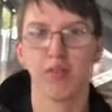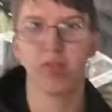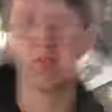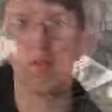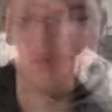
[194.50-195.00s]

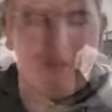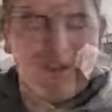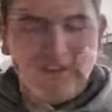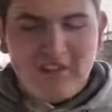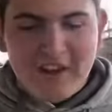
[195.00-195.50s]

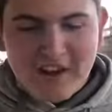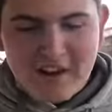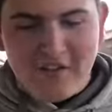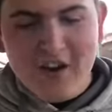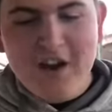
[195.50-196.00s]
Expanded that
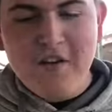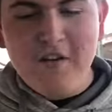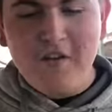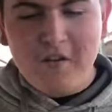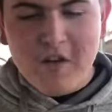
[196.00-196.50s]
a right
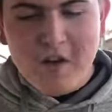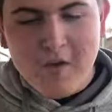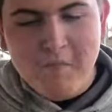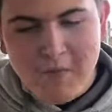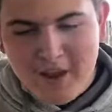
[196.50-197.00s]
of
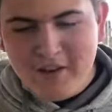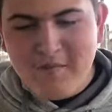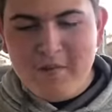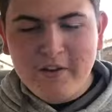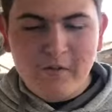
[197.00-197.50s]

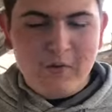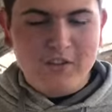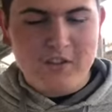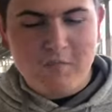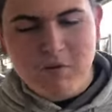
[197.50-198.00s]
mandamus
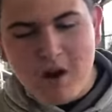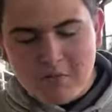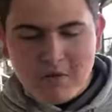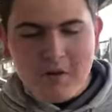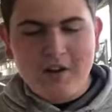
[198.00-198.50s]
was the
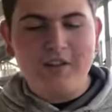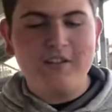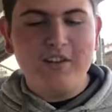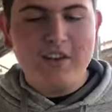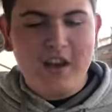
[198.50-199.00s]
proper way to
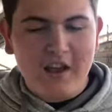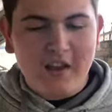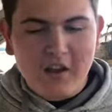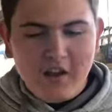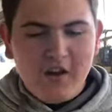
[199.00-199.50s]
seek a
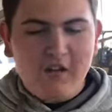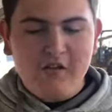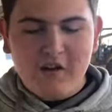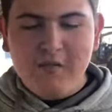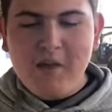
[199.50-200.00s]

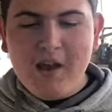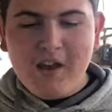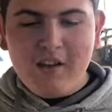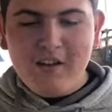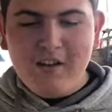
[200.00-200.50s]

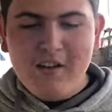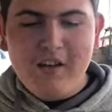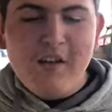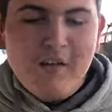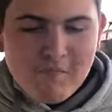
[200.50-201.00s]
remed,
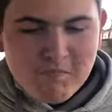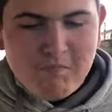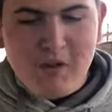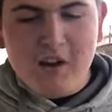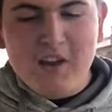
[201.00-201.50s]

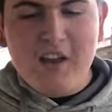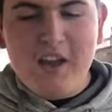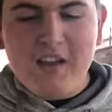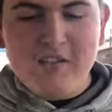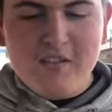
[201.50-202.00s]
but
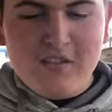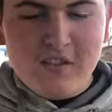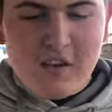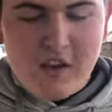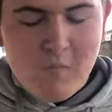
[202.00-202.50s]

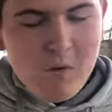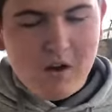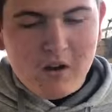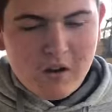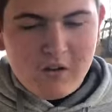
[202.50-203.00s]

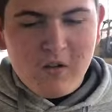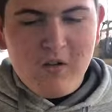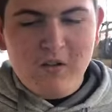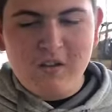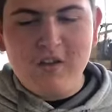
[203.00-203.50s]

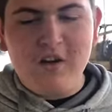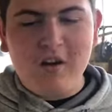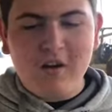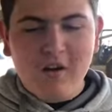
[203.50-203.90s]
concluded the